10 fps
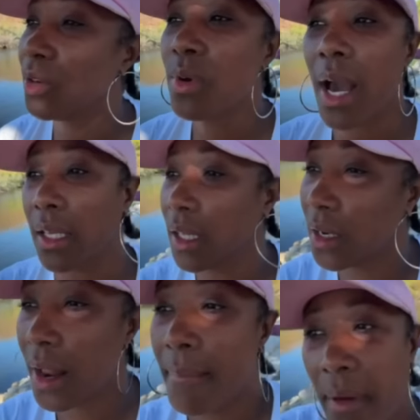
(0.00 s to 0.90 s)
You gotta
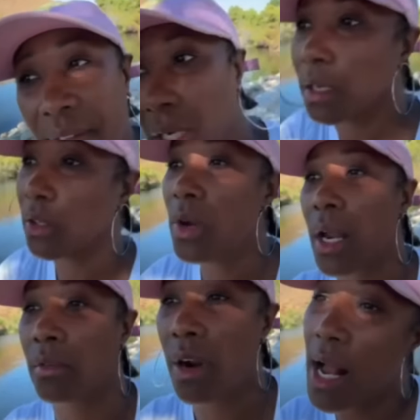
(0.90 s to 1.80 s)
get in that motherfucker and you
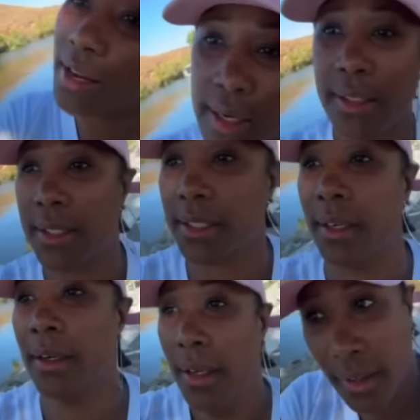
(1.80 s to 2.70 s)
gotta ride that shit